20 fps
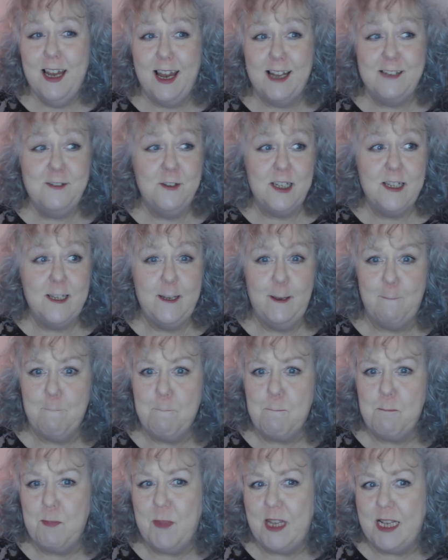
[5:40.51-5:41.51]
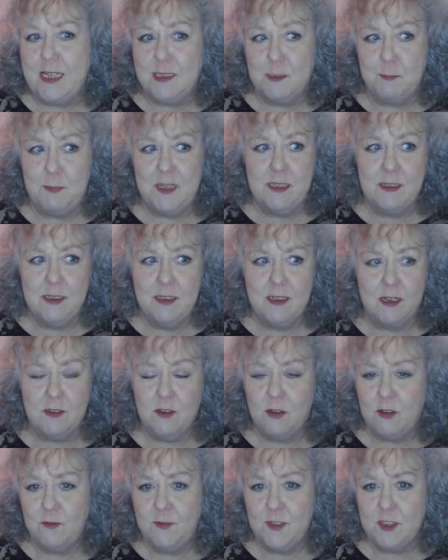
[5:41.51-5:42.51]
And really, it's been a
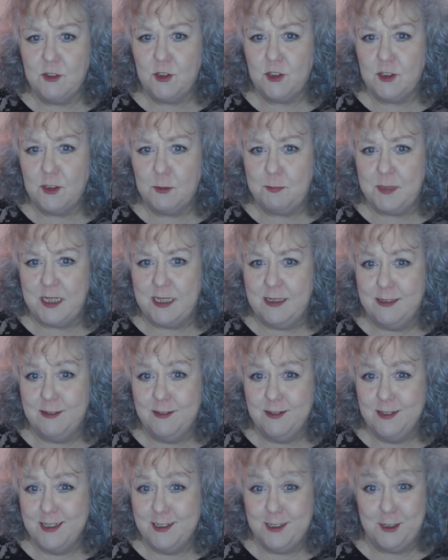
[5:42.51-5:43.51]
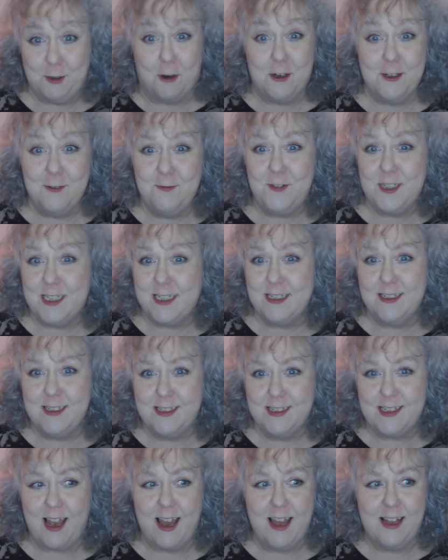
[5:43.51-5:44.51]
lot of it's just been
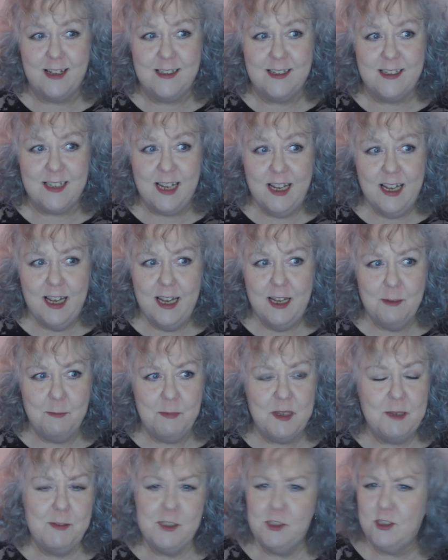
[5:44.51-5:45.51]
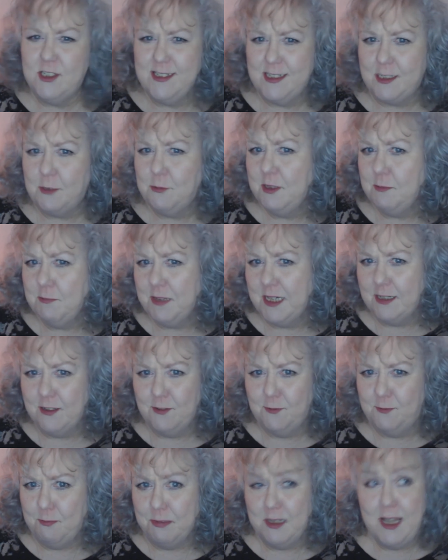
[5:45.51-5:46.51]
confidence and maybe just a wee bit
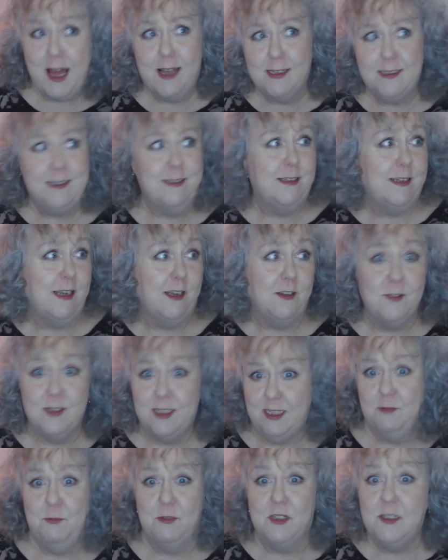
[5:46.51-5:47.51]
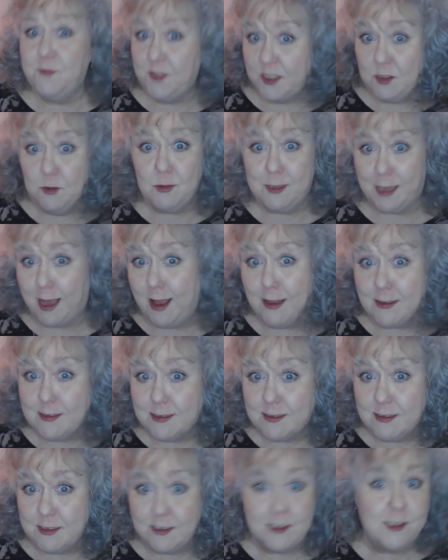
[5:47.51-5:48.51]
of blasting out there. Well, if you don't
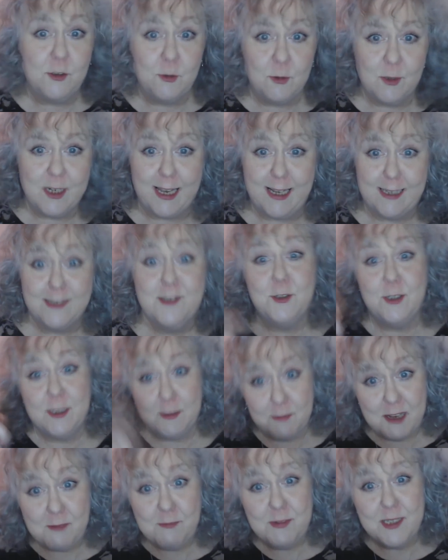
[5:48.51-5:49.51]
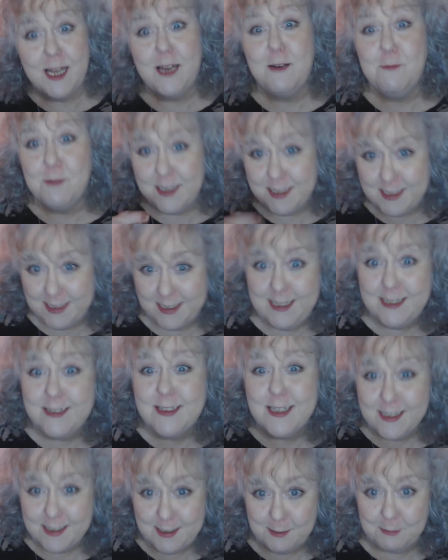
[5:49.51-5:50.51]
ask, you don't get. So remember that with
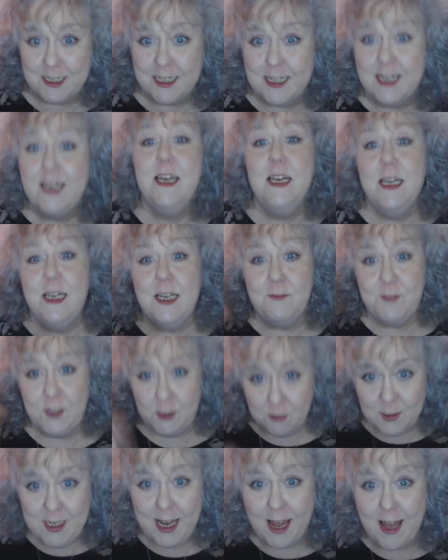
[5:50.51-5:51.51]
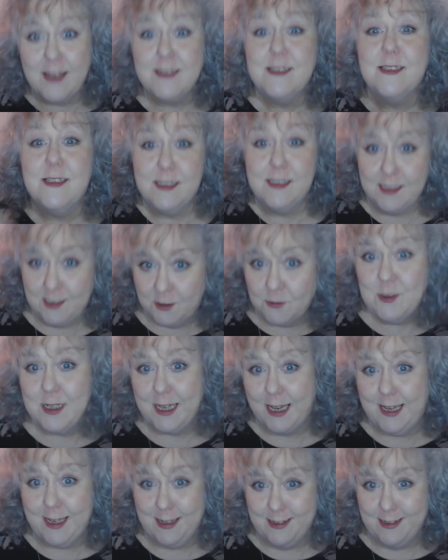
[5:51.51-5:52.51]
career this week. If you don't ask, you don't
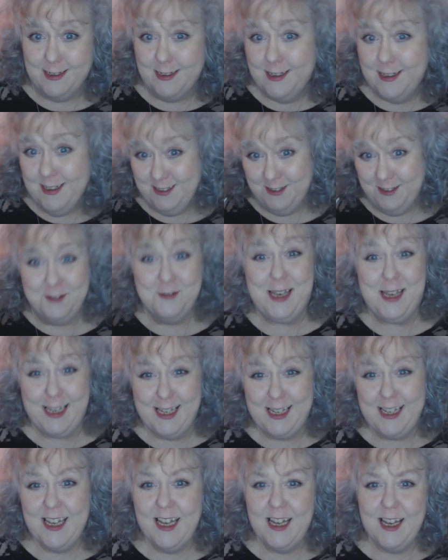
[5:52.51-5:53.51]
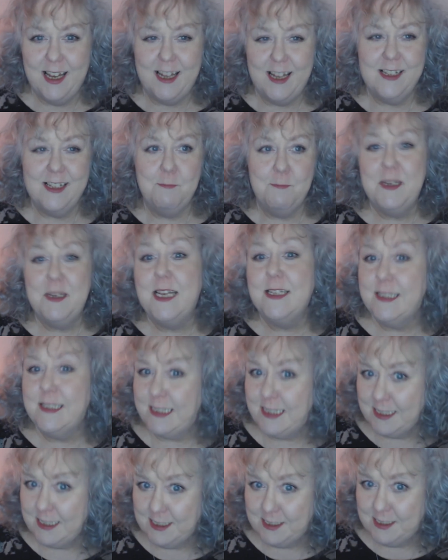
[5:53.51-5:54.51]
get. Okay? And be
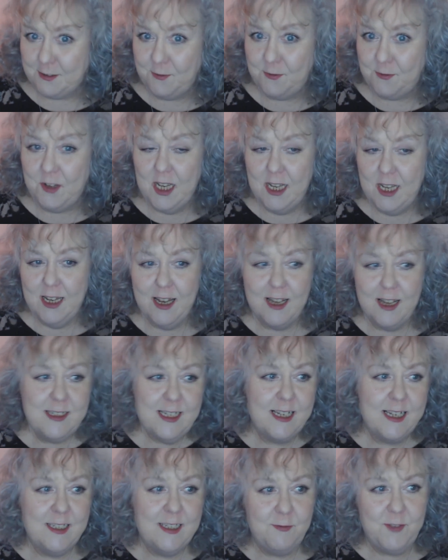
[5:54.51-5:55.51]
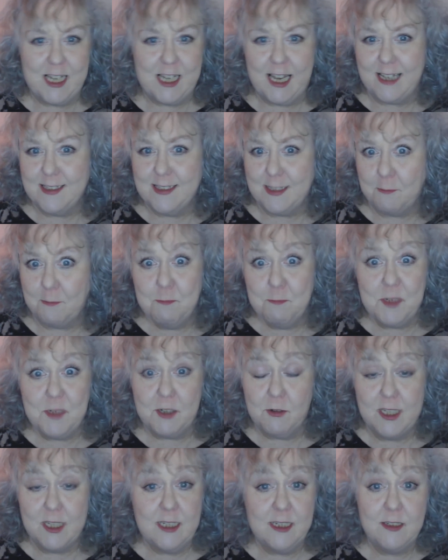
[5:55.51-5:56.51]
assertive. And then if you get something
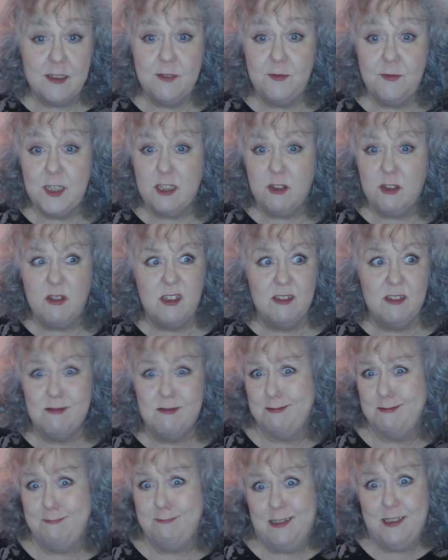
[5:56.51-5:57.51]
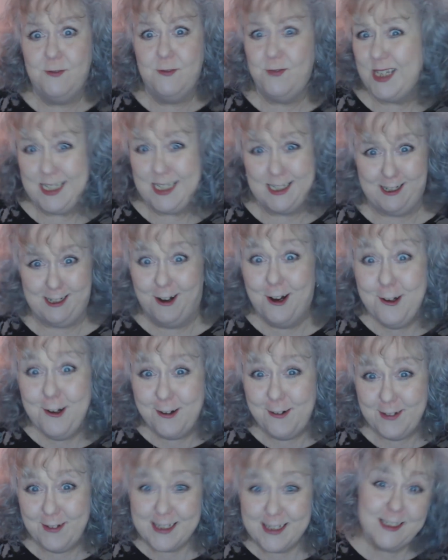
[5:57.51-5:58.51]
brilliant, and if you don't, fair
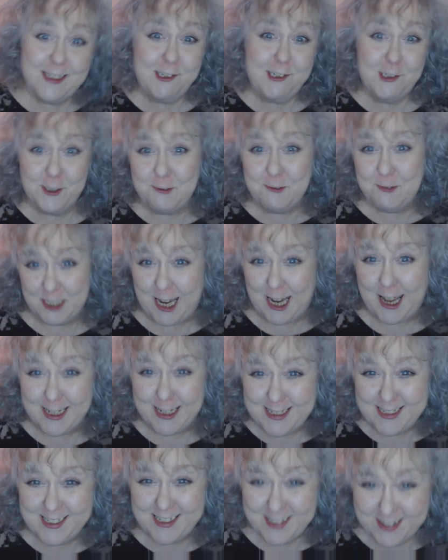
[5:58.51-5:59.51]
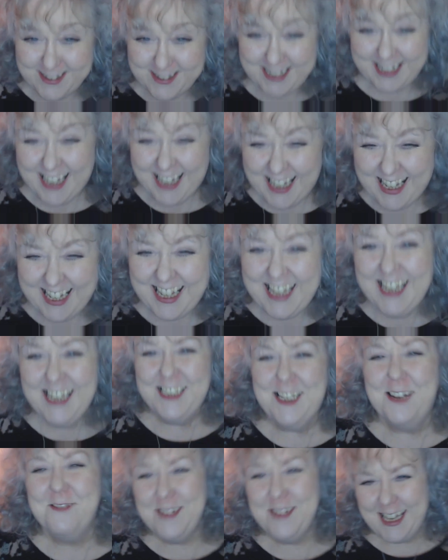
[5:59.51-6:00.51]
enough. At least you've tried. Okay?
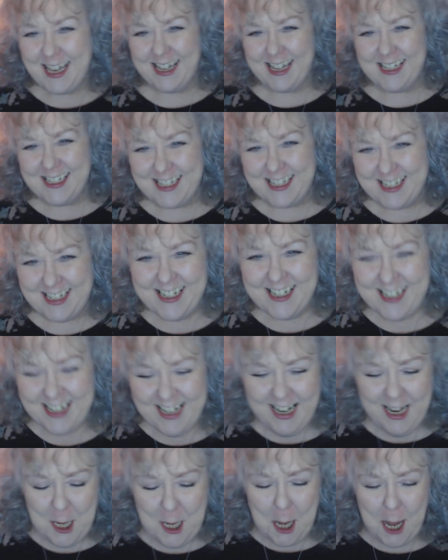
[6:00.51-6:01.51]
A wee hint there.